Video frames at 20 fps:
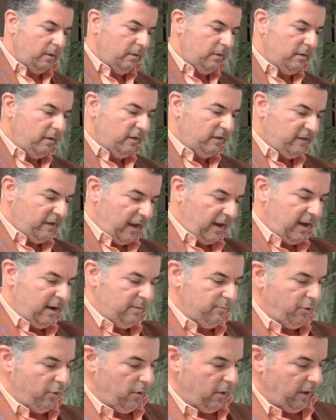the
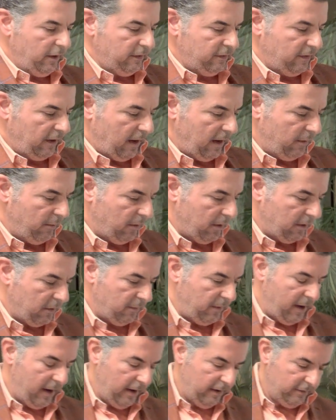second point I want to
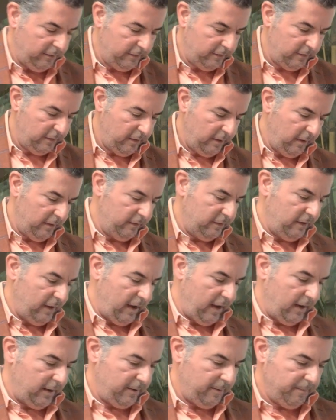raise is
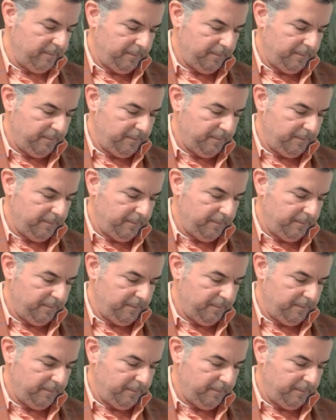that